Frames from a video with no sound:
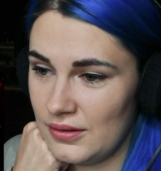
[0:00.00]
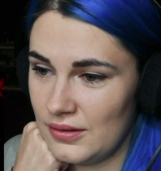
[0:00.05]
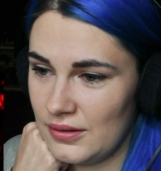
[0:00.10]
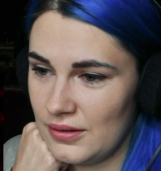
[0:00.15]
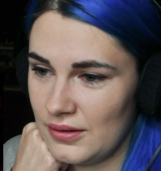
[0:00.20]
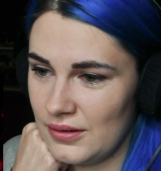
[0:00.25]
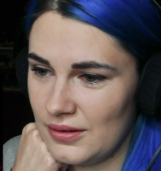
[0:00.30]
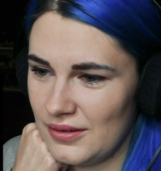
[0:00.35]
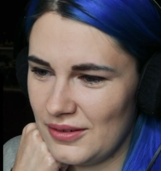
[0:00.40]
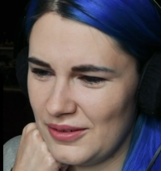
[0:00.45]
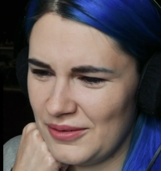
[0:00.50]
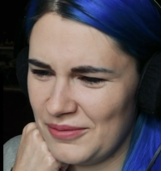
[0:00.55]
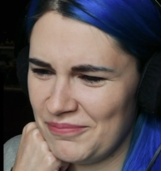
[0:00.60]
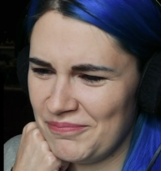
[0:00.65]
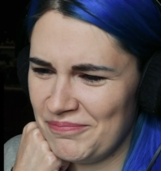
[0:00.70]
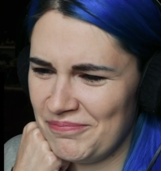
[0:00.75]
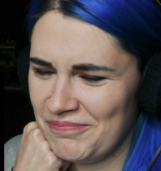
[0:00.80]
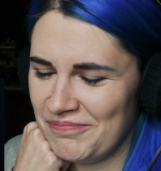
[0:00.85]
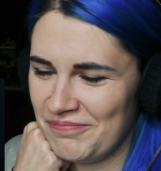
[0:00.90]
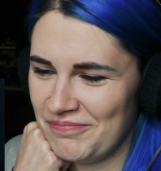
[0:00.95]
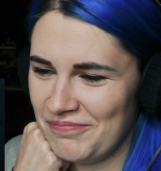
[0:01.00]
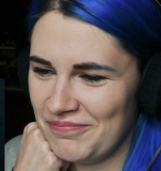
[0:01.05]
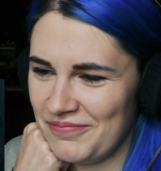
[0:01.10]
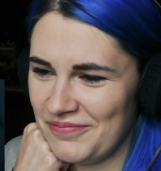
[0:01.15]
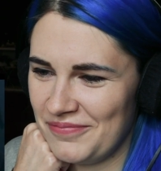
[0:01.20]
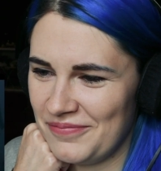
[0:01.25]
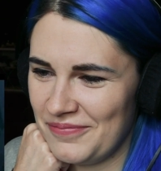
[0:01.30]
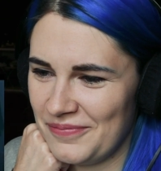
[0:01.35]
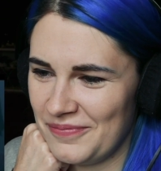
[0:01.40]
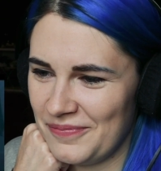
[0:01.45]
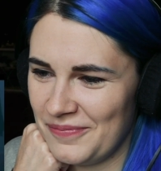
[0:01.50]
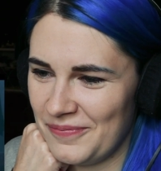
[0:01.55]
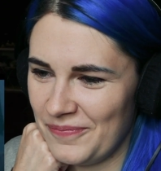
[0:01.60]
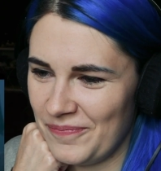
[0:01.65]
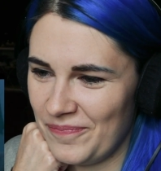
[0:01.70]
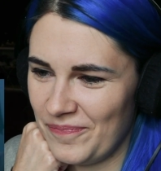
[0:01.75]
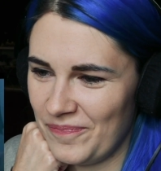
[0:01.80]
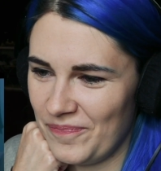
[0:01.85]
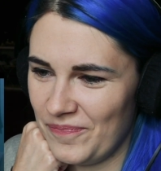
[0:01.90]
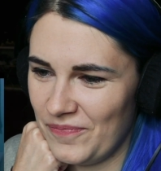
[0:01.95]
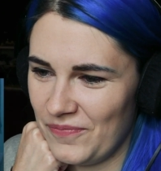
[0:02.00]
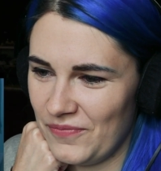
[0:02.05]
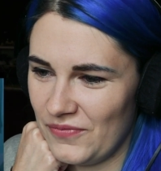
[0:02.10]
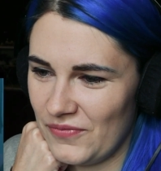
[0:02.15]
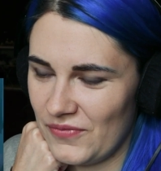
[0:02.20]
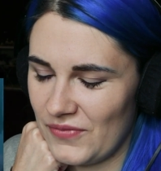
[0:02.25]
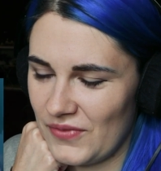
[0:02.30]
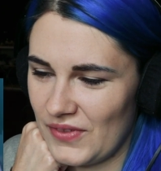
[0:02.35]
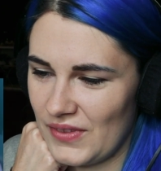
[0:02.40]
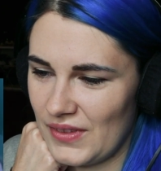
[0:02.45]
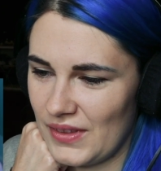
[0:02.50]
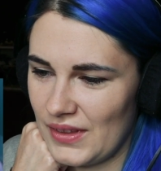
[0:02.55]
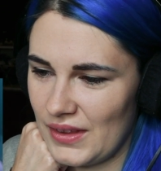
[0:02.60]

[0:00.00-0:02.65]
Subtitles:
(silence)